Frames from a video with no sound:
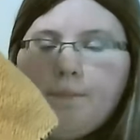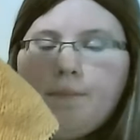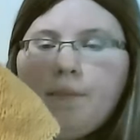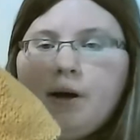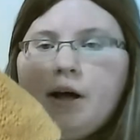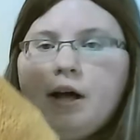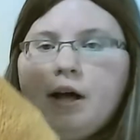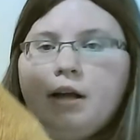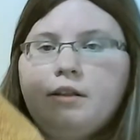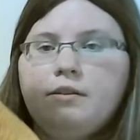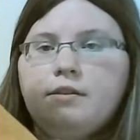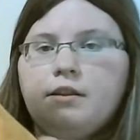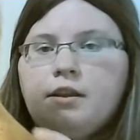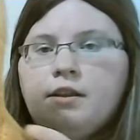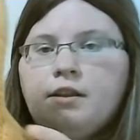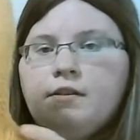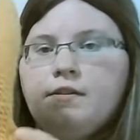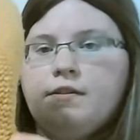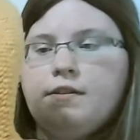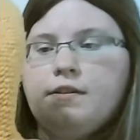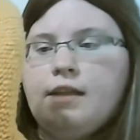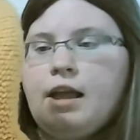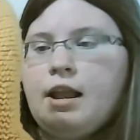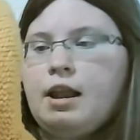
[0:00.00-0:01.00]
but
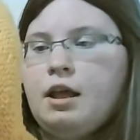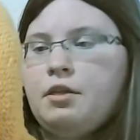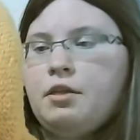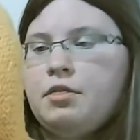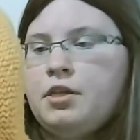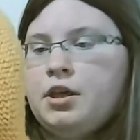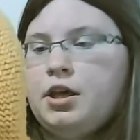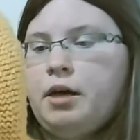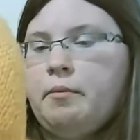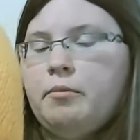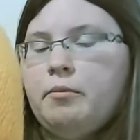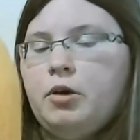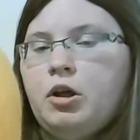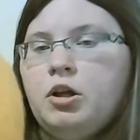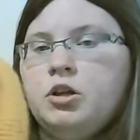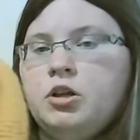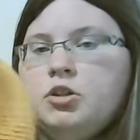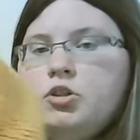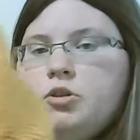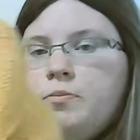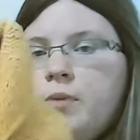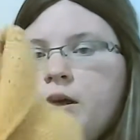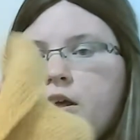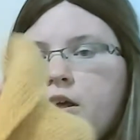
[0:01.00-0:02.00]
instead I think I'm
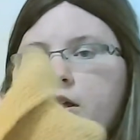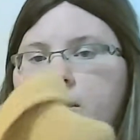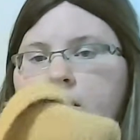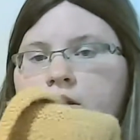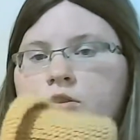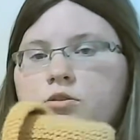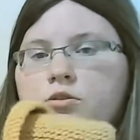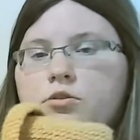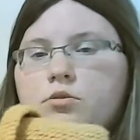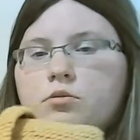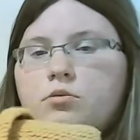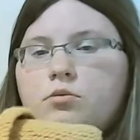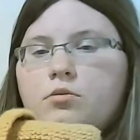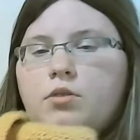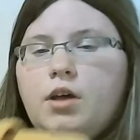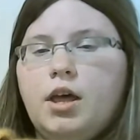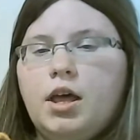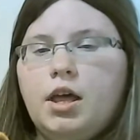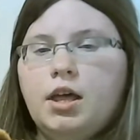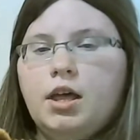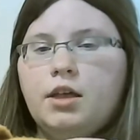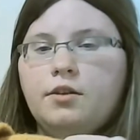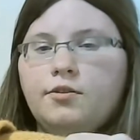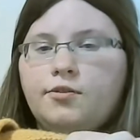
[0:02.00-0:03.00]
going to make it into
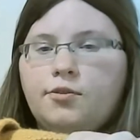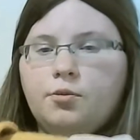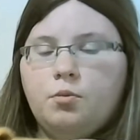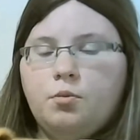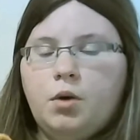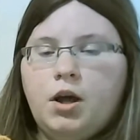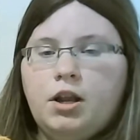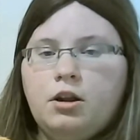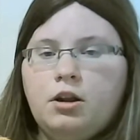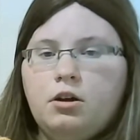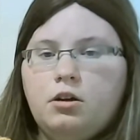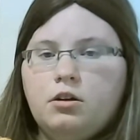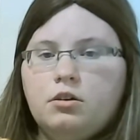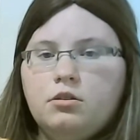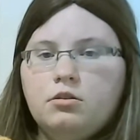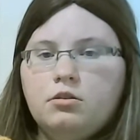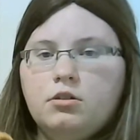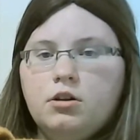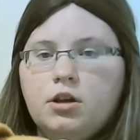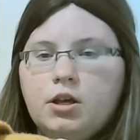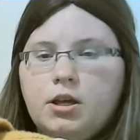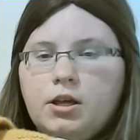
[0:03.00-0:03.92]
a sweater